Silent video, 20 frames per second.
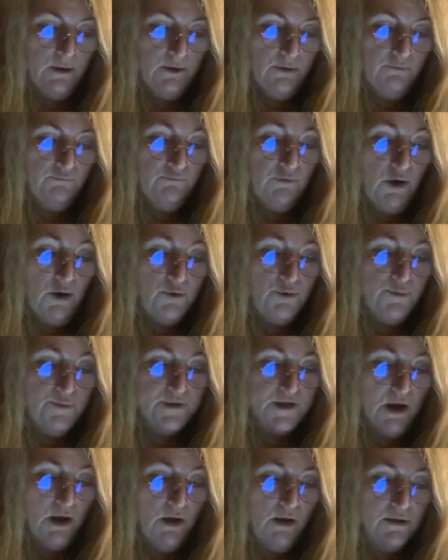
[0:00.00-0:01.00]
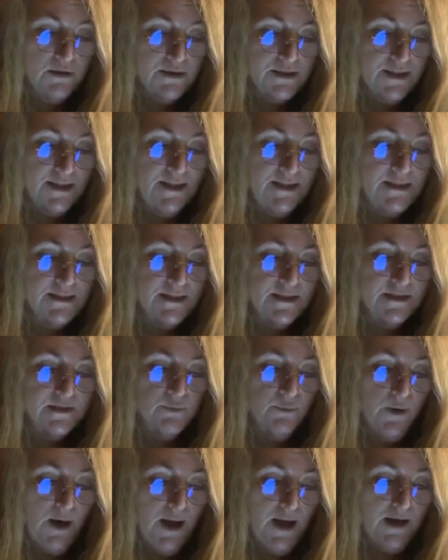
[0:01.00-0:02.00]
"Robes aren't easy
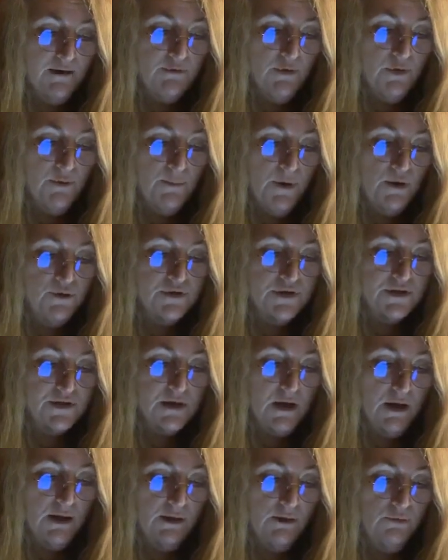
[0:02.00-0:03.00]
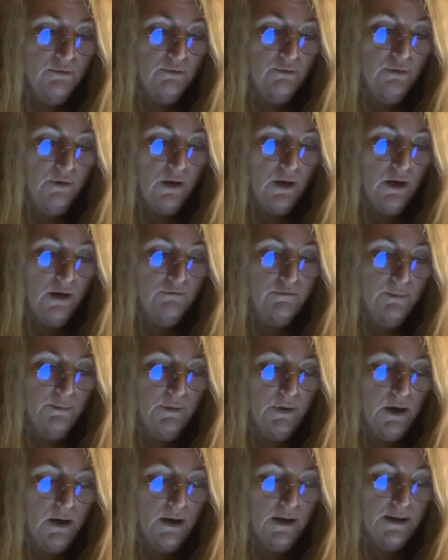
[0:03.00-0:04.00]
to wear on a motorcycle," I
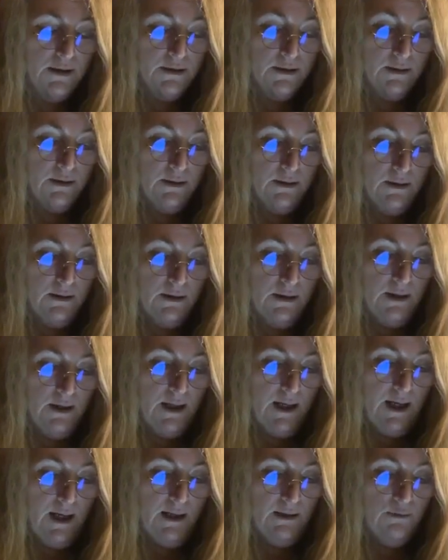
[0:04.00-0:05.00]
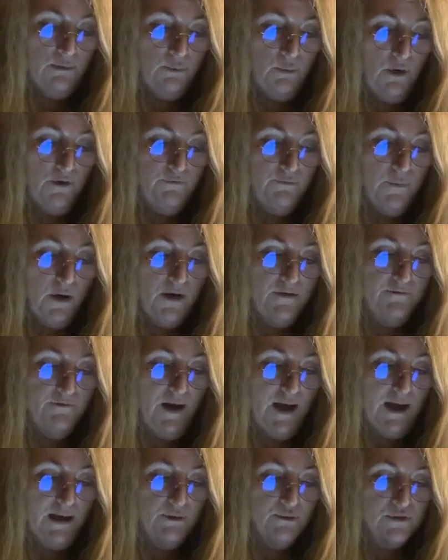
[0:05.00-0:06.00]
replied, "and one of my
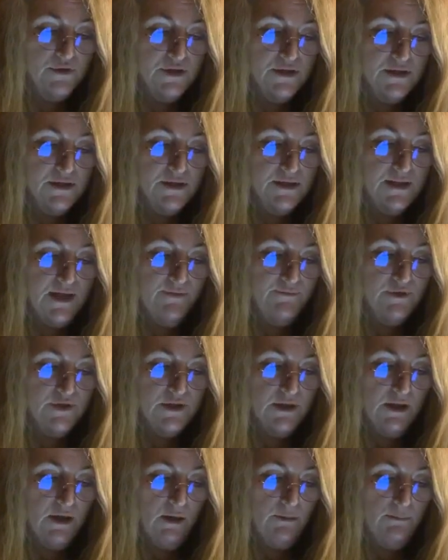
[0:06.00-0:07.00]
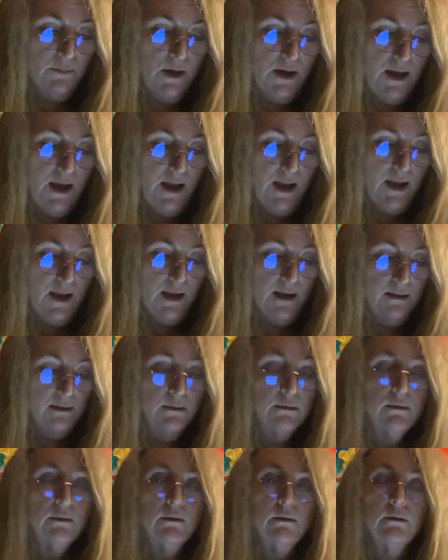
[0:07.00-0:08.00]
vows is never to cut my hair.
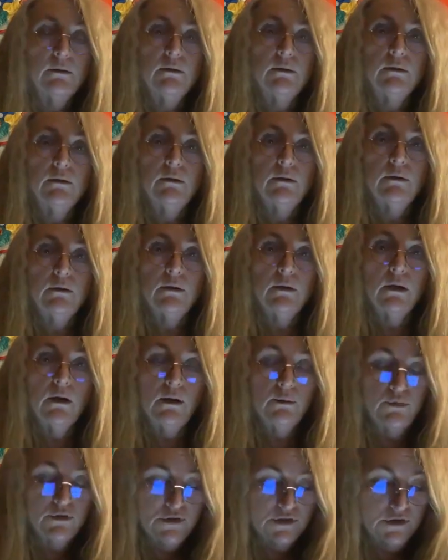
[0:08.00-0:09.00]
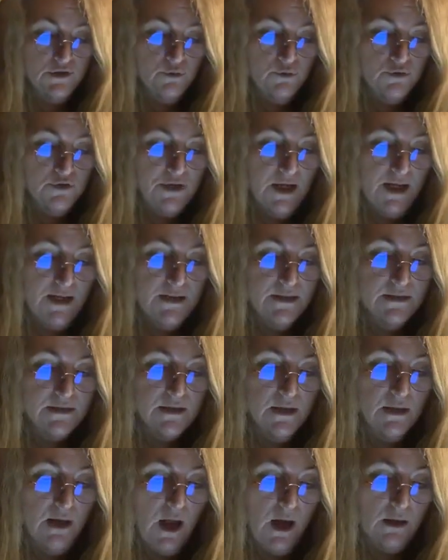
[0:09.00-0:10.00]
I was ordained as
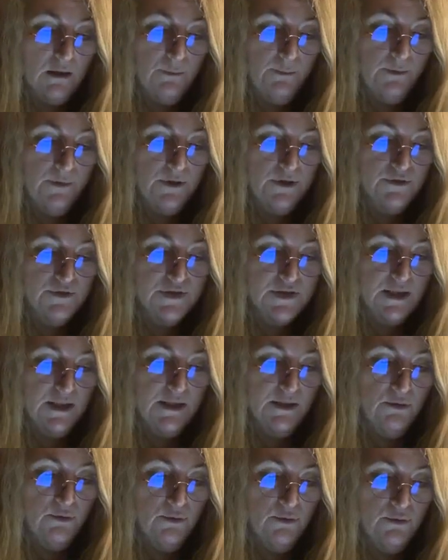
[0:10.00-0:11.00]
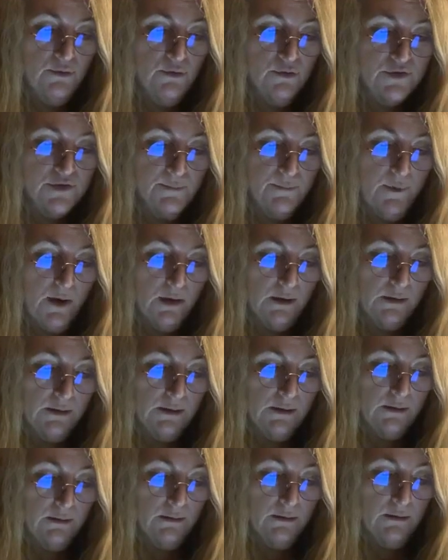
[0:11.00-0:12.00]
a Ngakpa, you see, not a
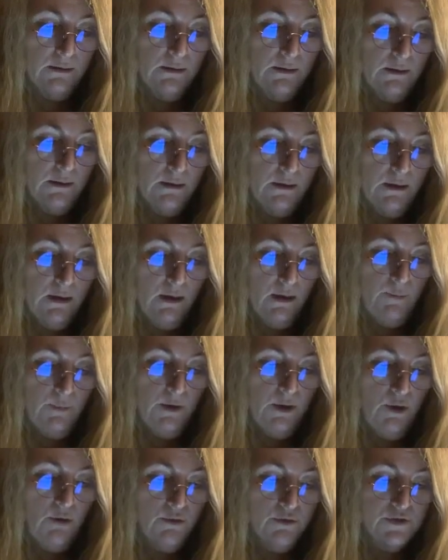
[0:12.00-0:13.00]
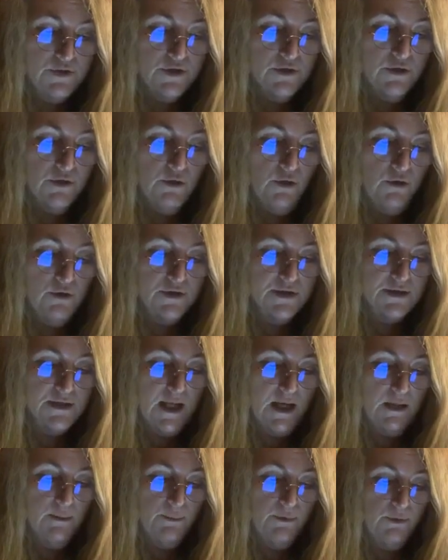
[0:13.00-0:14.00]
monk. I belong to the
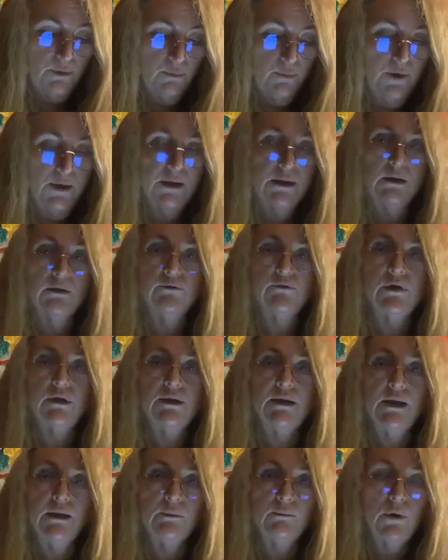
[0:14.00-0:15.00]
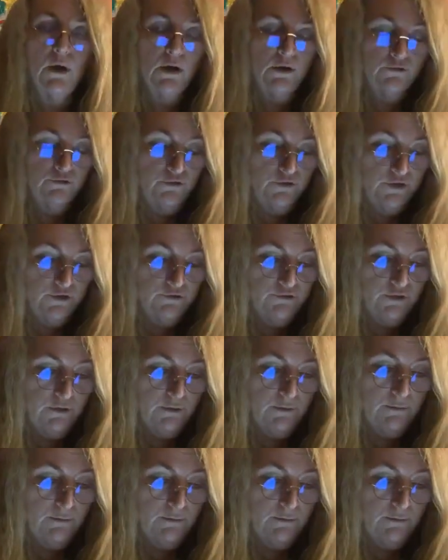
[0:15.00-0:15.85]
non-celibate wing of the Nyingma tradition."